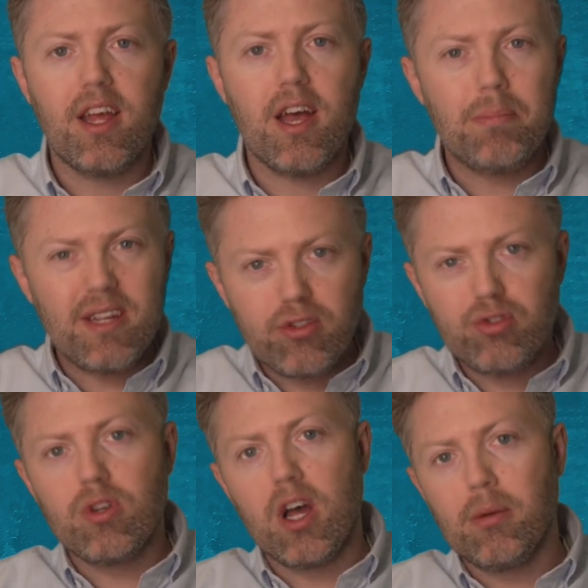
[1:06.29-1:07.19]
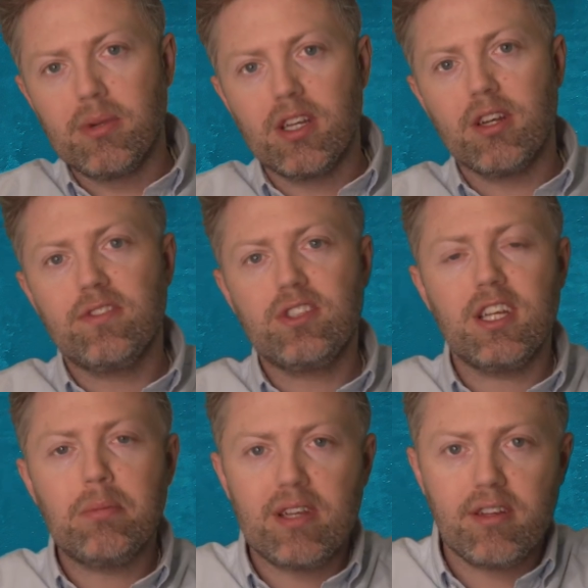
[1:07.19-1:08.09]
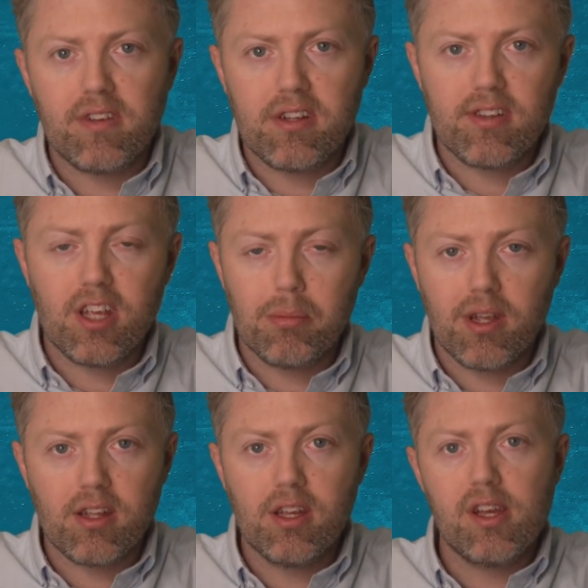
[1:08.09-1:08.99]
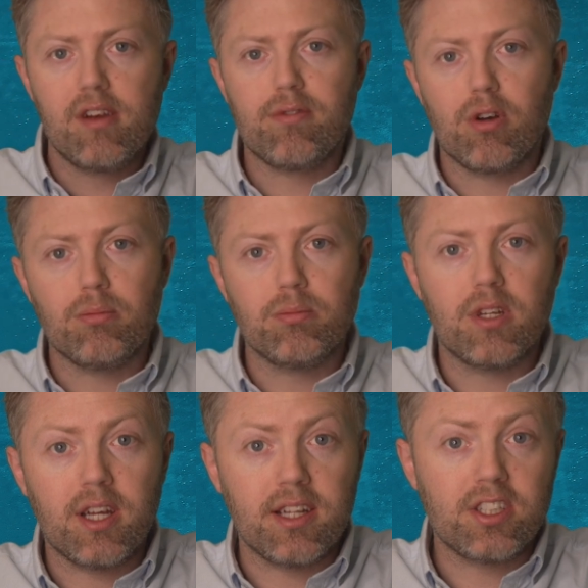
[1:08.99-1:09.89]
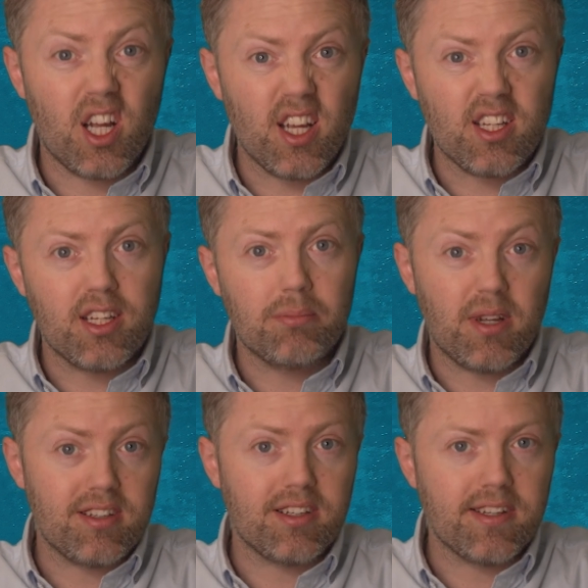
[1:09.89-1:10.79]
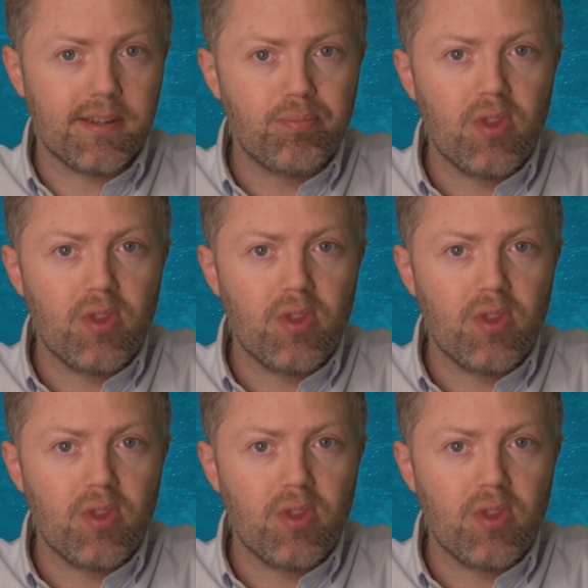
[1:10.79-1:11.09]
A big tsunami of cheap EVs are coming from uh, China, basically,